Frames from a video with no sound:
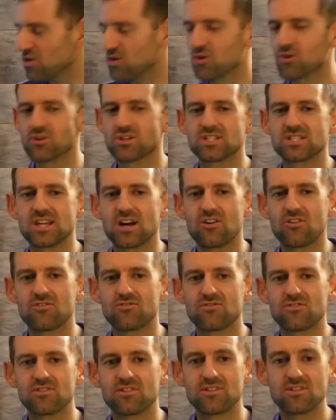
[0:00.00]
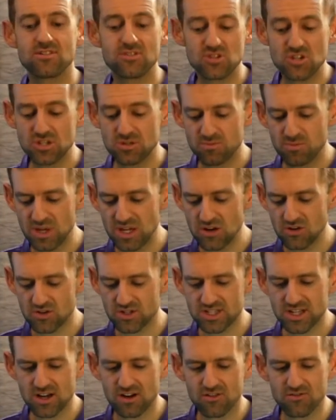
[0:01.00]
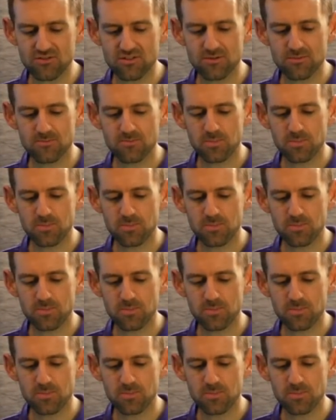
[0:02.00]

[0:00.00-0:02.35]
yourself. Just be yourself.